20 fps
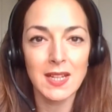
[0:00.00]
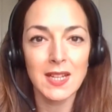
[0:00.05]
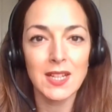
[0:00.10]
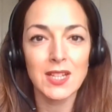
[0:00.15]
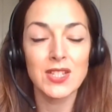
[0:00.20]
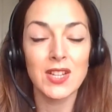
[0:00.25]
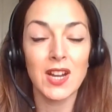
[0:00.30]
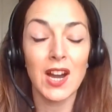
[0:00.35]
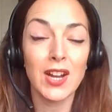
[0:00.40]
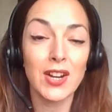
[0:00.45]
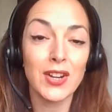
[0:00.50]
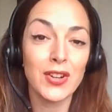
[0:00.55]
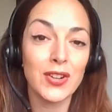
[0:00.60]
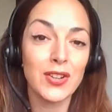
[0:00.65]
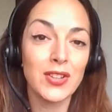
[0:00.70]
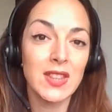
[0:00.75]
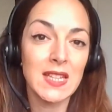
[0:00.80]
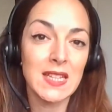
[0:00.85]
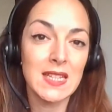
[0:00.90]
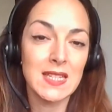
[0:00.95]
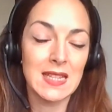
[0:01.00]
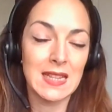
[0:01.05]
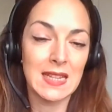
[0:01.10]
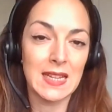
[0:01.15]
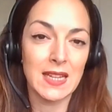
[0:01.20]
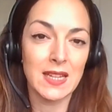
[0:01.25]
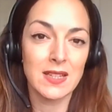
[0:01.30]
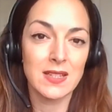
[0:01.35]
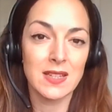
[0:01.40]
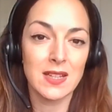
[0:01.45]
to unearth these
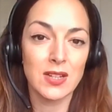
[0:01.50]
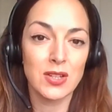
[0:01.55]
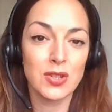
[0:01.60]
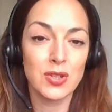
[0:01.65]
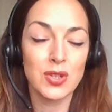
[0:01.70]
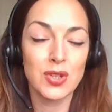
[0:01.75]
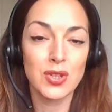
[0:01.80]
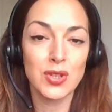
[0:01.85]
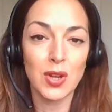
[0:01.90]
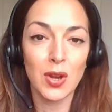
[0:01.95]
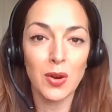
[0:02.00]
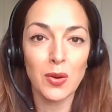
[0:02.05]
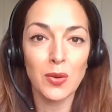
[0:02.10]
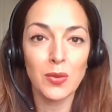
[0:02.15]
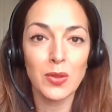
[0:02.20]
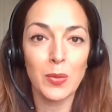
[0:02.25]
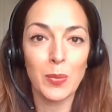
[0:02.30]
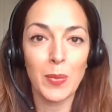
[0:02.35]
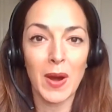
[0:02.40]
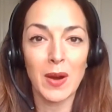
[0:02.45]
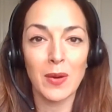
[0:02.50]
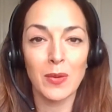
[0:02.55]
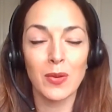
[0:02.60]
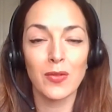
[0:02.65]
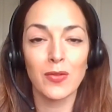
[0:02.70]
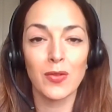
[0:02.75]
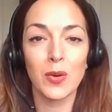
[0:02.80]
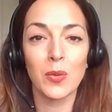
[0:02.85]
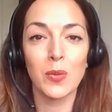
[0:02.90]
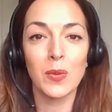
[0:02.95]
links and to show the
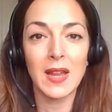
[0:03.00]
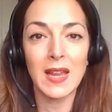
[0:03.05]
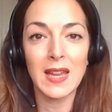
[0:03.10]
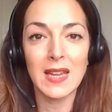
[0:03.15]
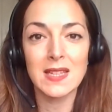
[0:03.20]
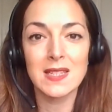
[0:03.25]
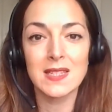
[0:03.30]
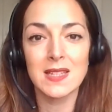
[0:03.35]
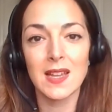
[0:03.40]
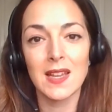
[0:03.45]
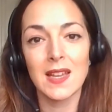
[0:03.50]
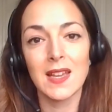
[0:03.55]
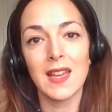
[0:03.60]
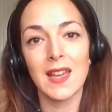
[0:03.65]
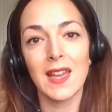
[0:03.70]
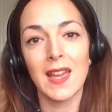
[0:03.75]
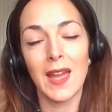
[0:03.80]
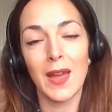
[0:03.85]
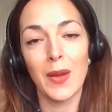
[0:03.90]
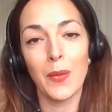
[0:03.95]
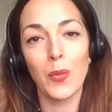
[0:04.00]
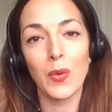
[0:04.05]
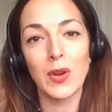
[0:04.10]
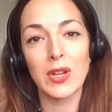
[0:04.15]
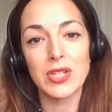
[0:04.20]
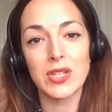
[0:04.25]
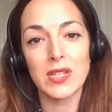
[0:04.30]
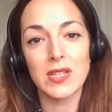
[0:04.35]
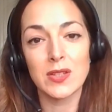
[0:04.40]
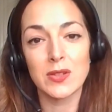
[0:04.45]
powerful ways in
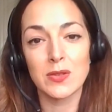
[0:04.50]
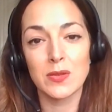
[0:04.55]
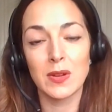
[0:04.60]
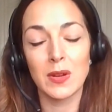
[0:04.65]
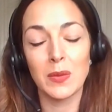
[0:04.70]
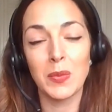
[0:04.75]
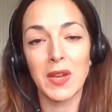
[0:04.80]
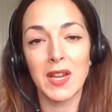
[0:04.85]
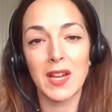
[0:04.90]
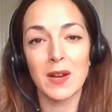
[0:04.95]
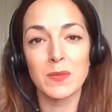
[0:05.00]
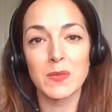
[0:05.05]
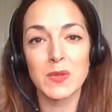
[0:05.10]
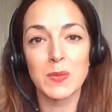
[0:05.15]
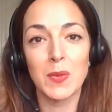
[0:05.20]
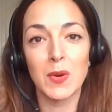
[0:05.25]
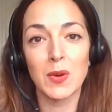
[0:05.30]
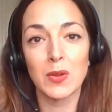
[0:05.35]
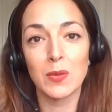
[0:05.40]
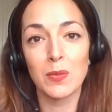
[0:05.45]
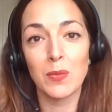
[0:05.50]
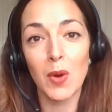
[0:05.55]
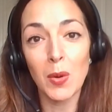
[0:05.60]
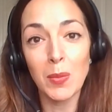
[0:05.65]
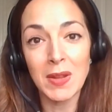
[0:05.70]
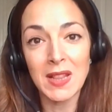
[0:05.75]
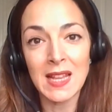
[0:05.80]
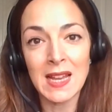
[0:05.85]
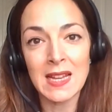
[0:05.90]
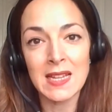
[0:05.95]
which history becomes both
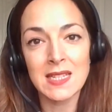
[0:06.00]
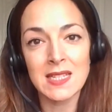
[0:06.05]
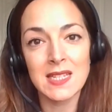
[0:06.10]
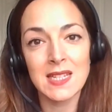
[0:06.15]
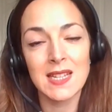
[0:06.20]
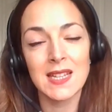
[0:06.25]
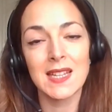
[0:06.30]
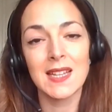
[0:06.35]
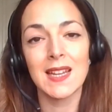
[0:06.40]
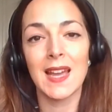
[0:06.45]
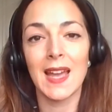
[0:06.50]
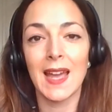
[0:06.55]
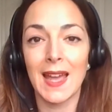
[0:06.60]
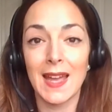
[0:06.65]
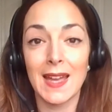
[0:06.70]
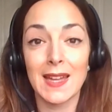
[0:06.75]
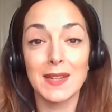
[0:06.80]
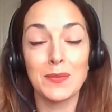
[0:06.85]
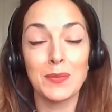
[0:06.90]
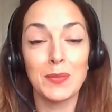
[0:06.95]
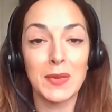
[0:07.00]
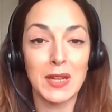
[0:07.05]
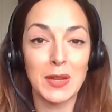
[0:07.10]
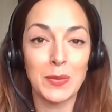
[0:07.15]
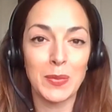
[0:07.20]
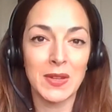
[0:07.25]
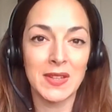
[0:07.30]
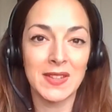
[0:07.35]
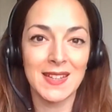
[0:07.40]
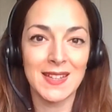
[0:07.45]
mobilized and
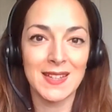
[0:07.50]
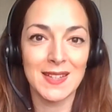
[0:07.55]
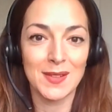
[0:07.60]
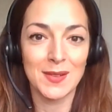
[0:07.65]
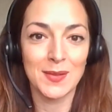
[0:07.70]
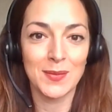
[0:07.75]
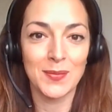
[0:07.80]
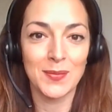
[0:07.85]
manipulated.